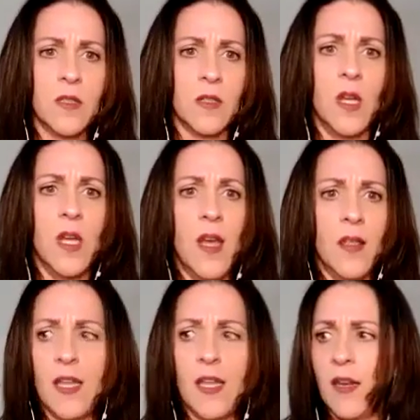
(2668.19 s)

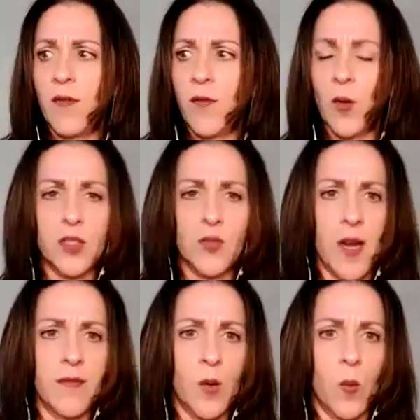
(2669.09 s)
They can't afford to
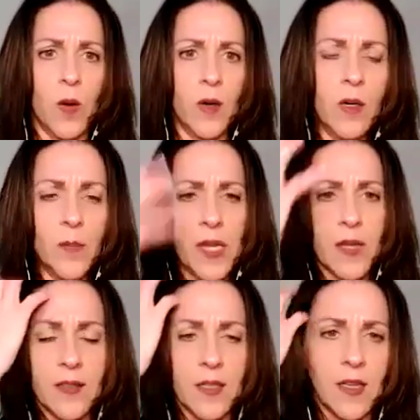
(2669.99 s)
drive to work
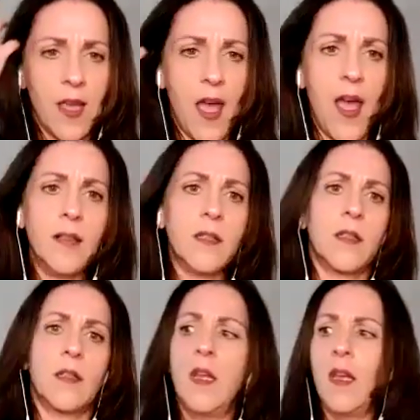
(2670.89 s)
because of gas and